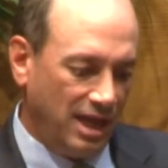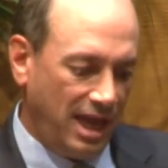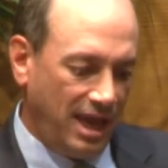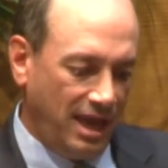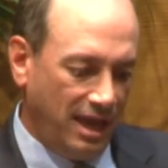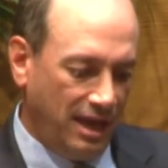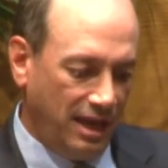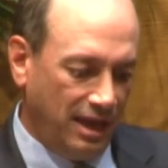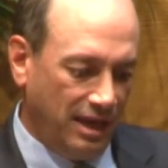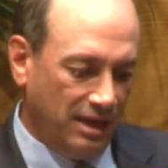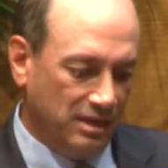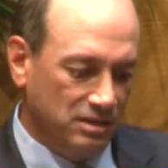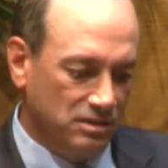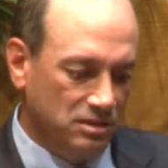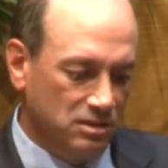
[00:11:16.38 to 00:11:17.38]

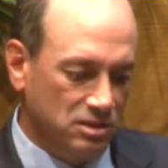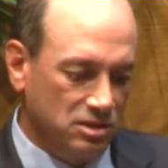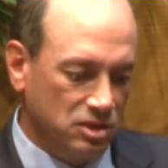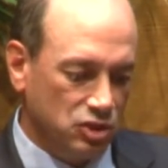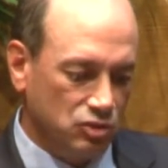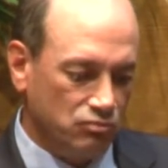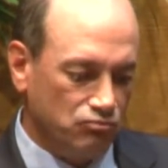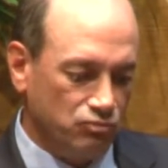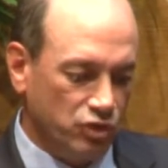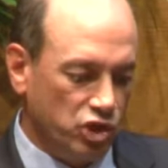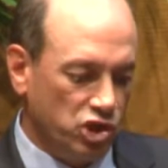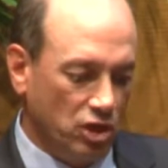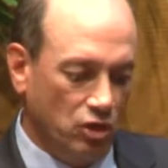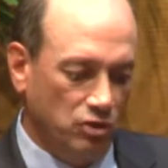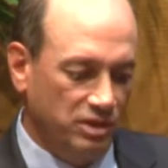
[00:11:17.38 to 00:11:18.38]
and
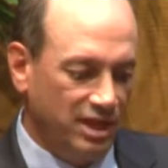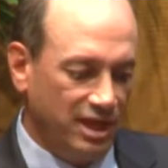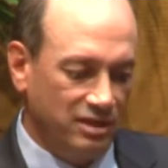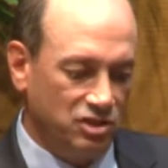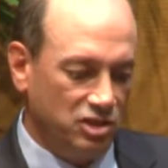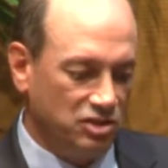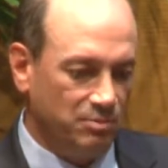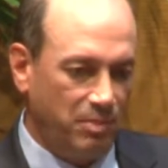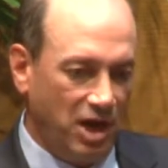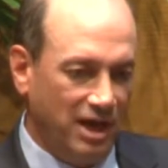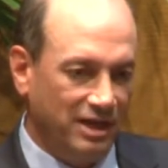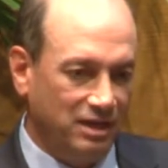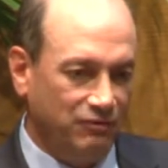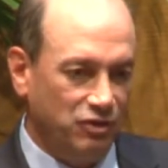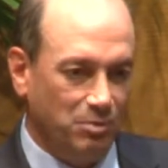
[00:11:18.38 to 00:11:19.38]
showed that just
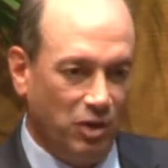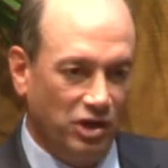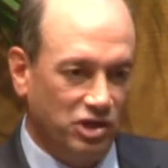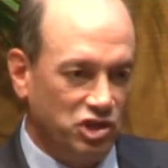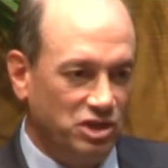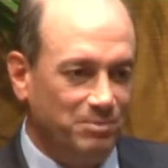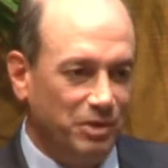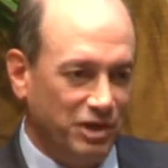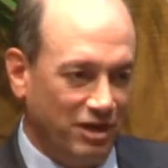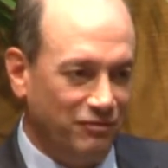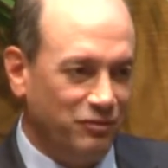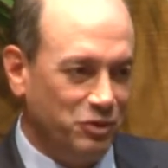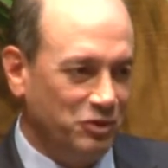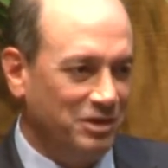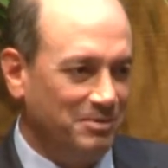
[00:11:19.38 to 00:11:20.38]
buying, if you bought it cheap
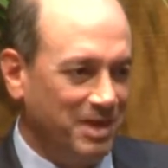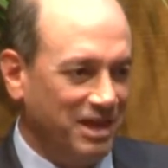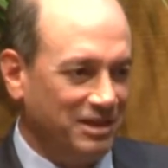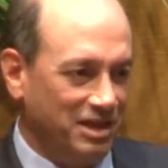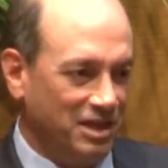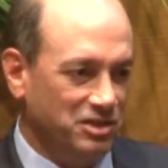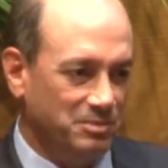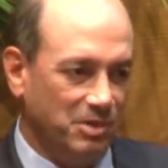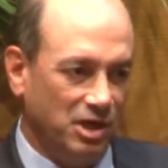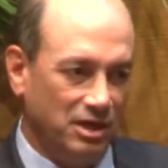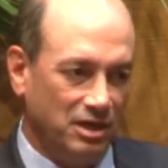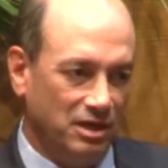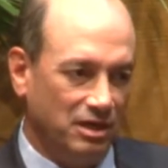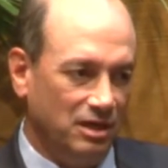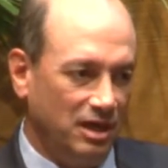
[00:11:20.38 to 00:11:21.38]
enough, you could make nice
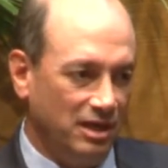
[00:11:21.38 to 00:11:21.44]
money.